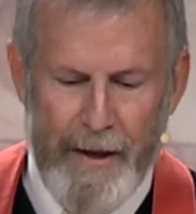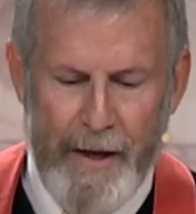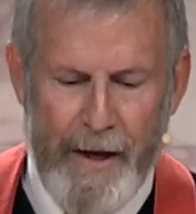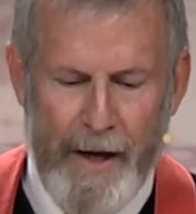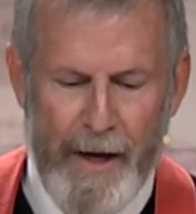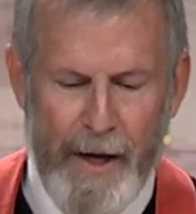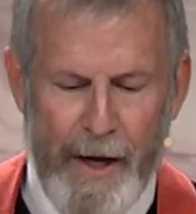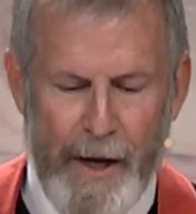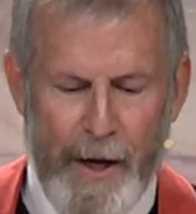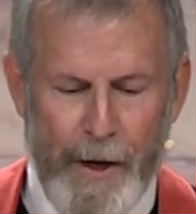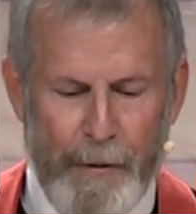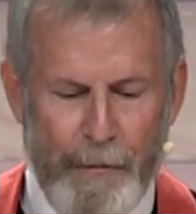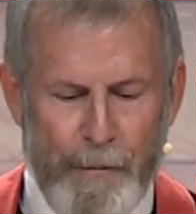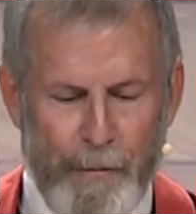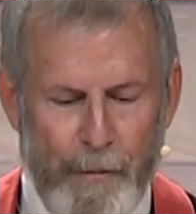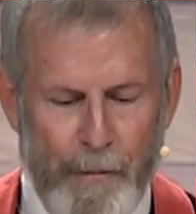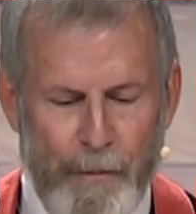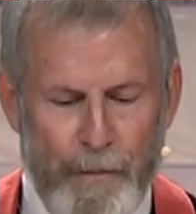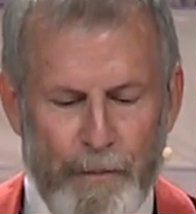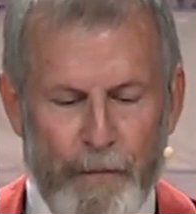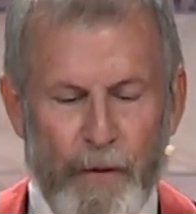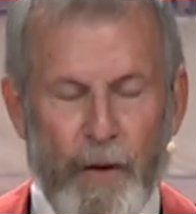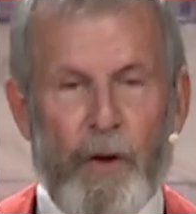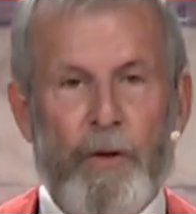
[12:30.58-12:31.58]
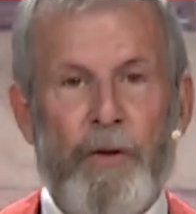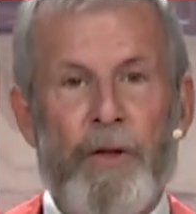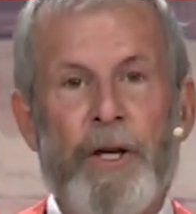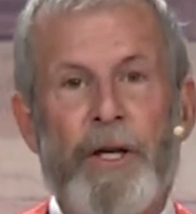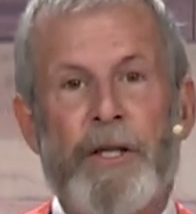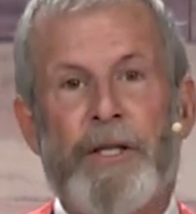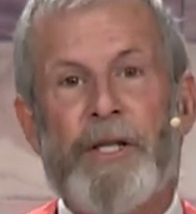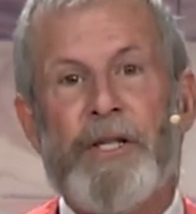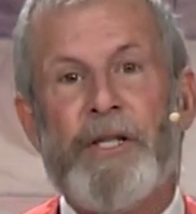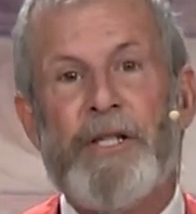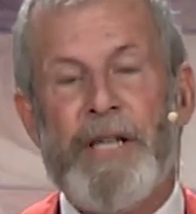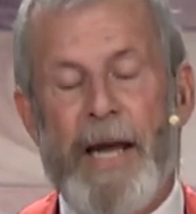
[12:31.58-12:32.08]

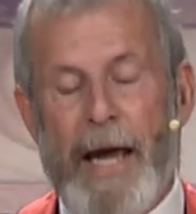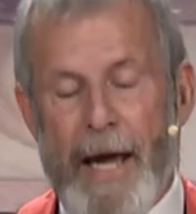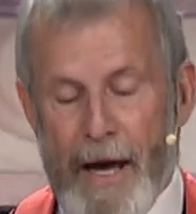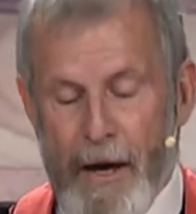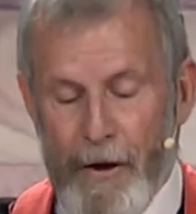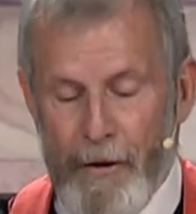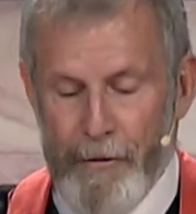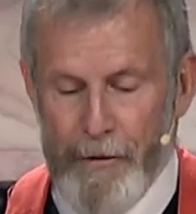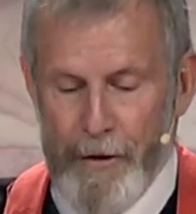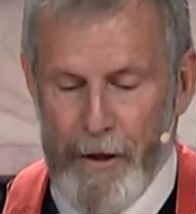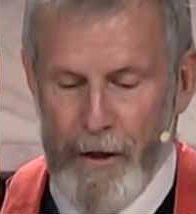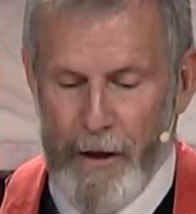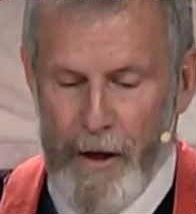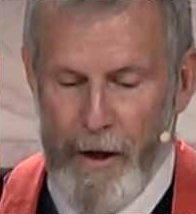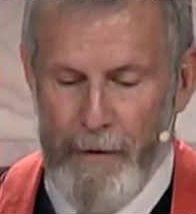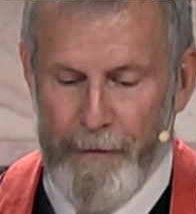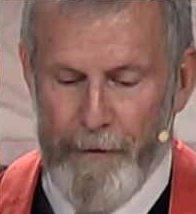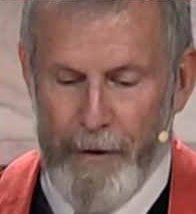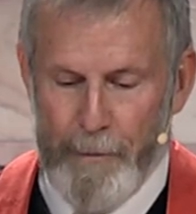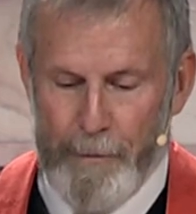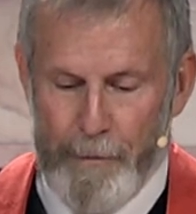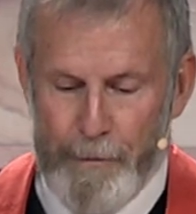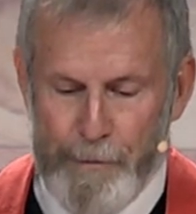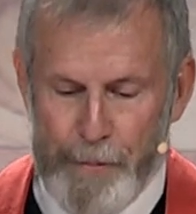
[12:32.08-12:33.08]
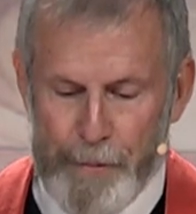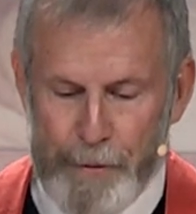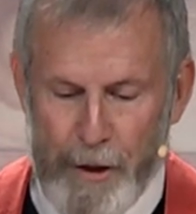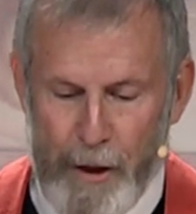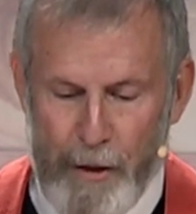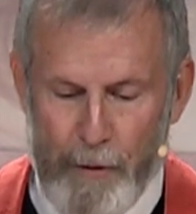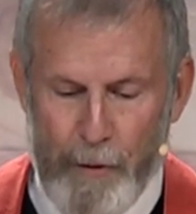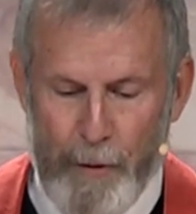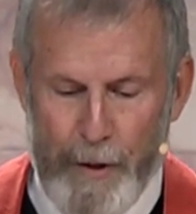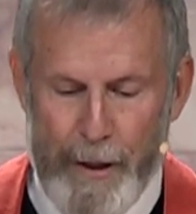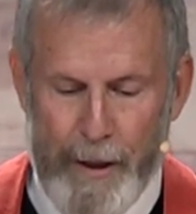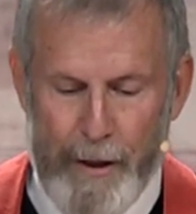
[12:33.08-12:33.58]
The sound of a
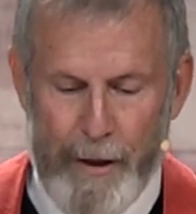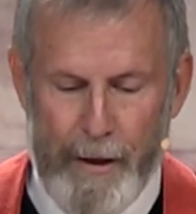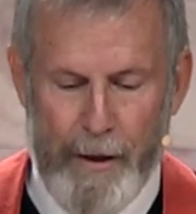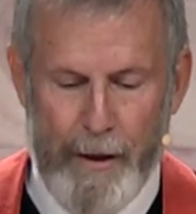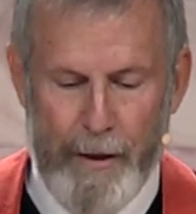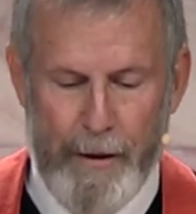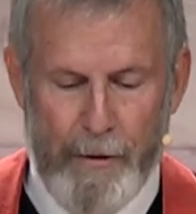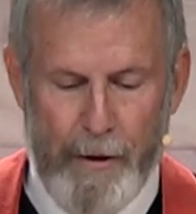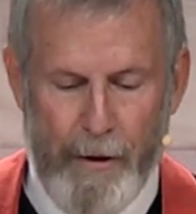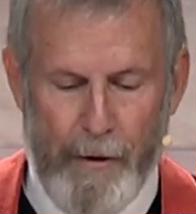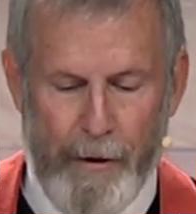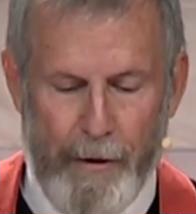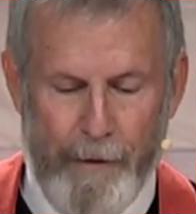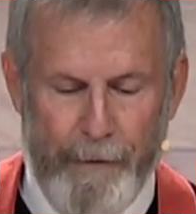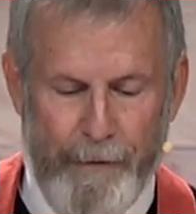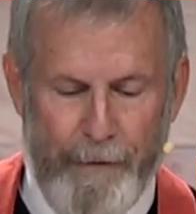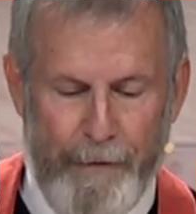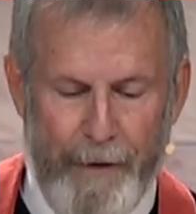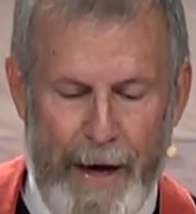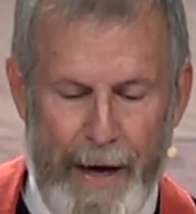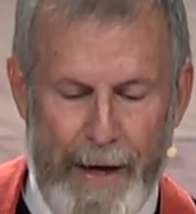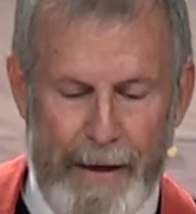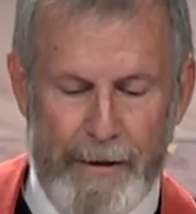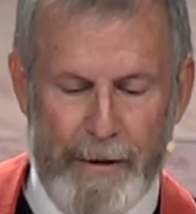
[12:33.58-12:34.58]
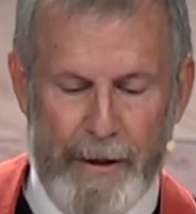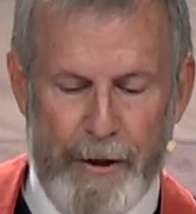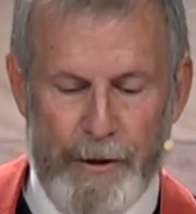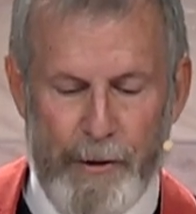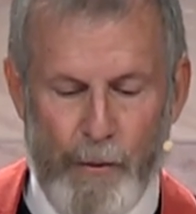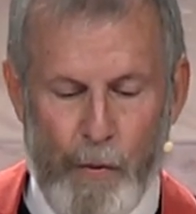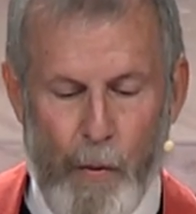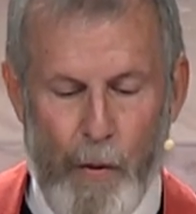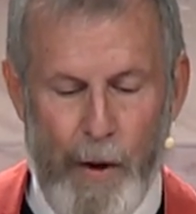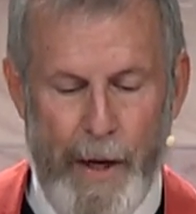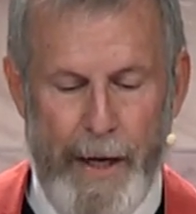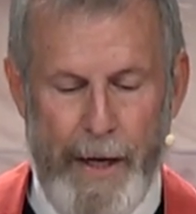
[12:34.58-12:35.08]
blowing or violent
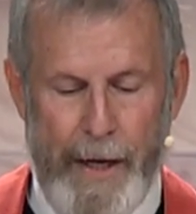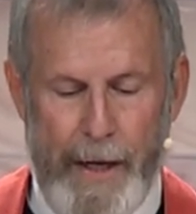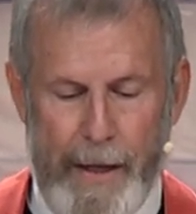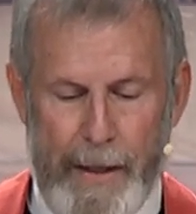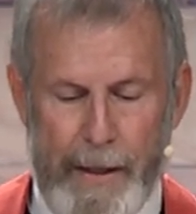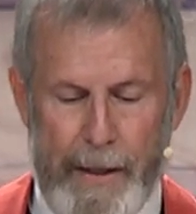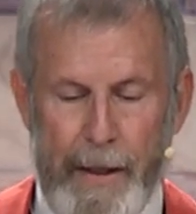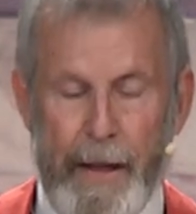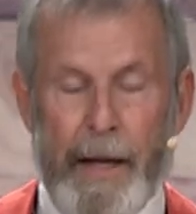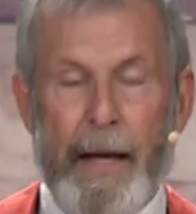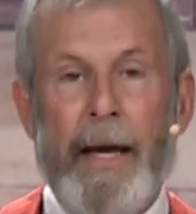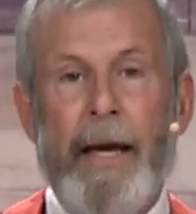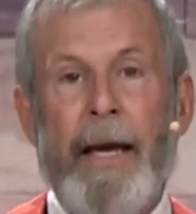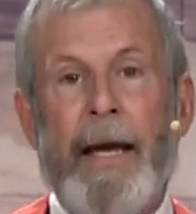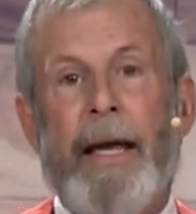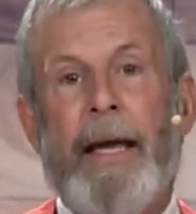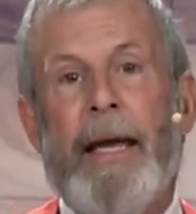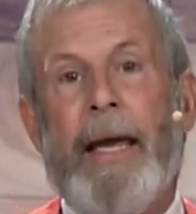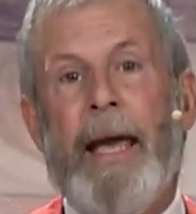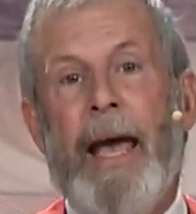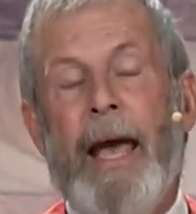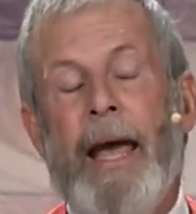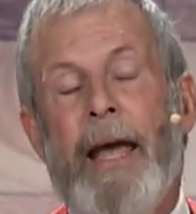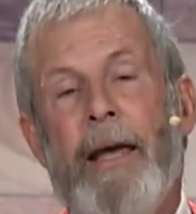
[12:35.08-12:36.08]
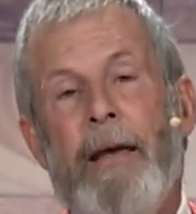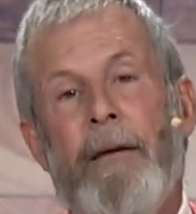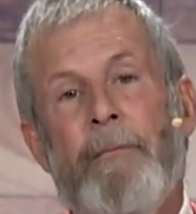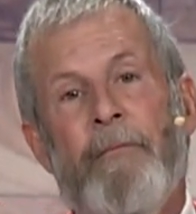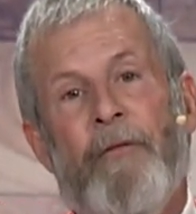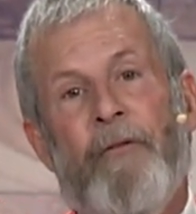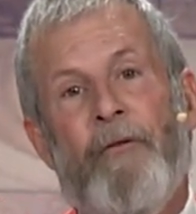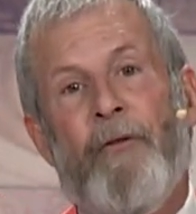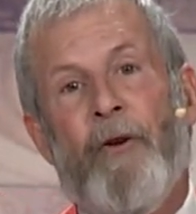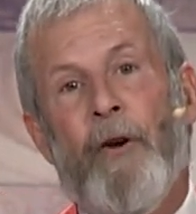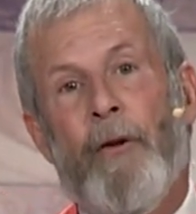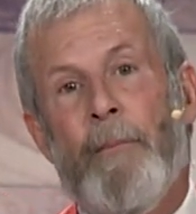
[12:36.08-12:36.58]
wind came
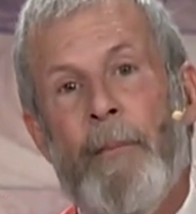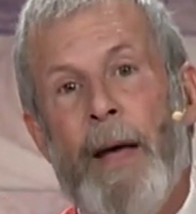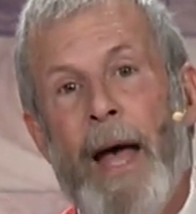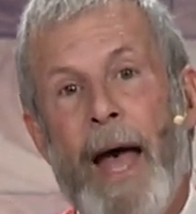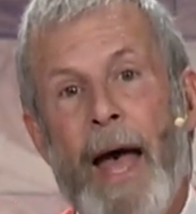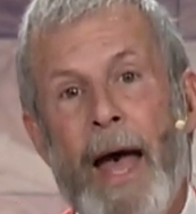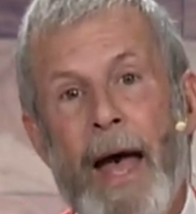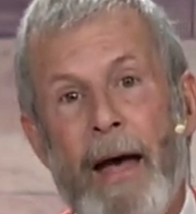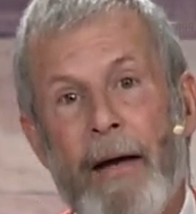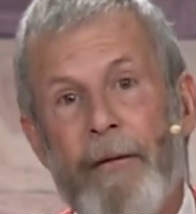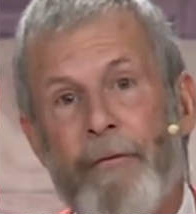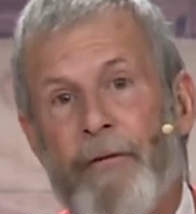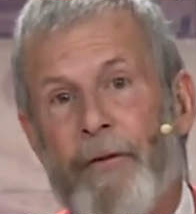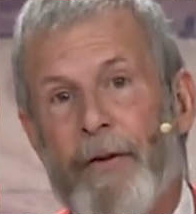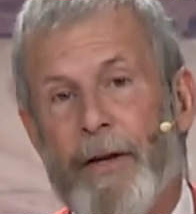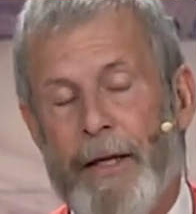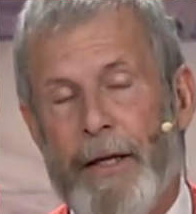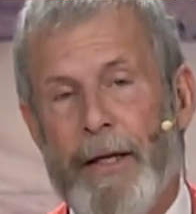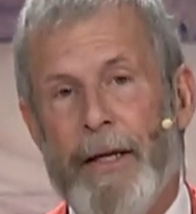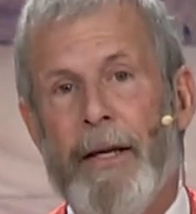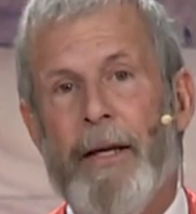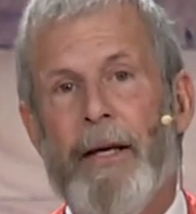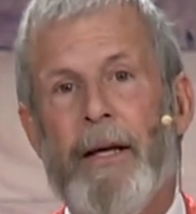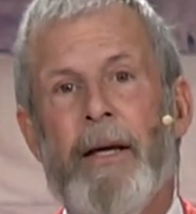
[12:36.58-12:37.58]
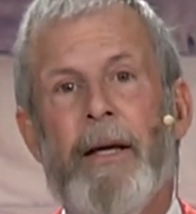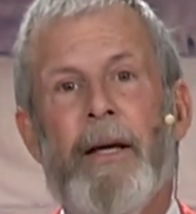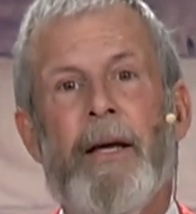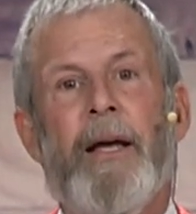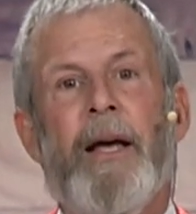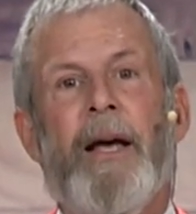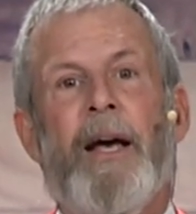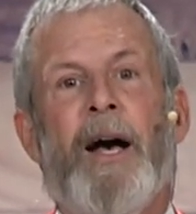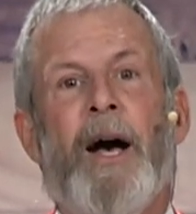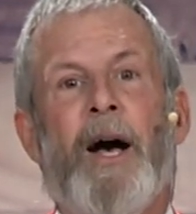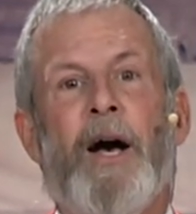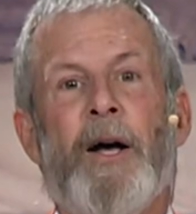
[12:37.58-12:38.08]
from heaven,
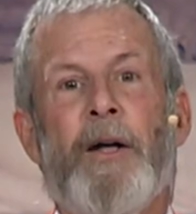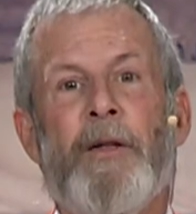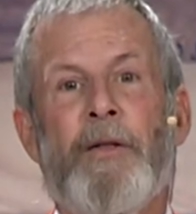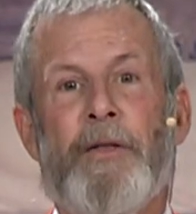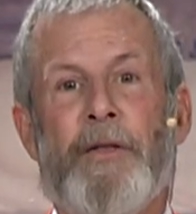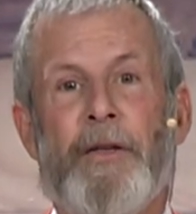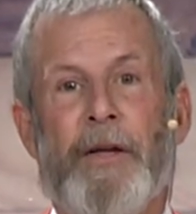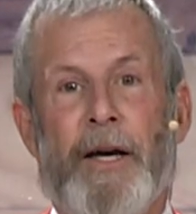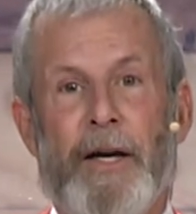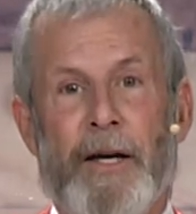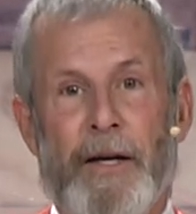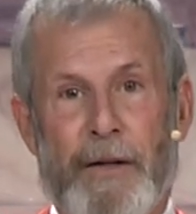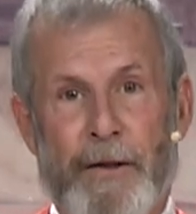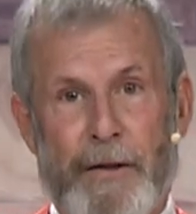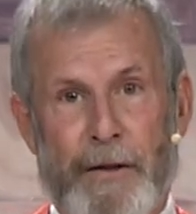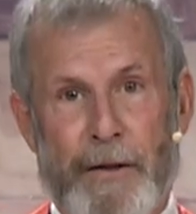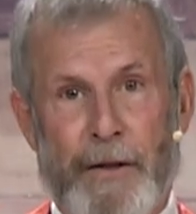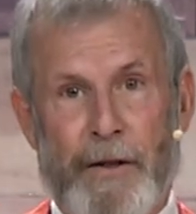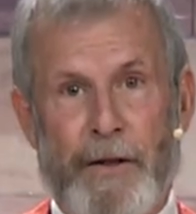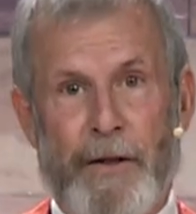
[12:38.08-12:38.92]
the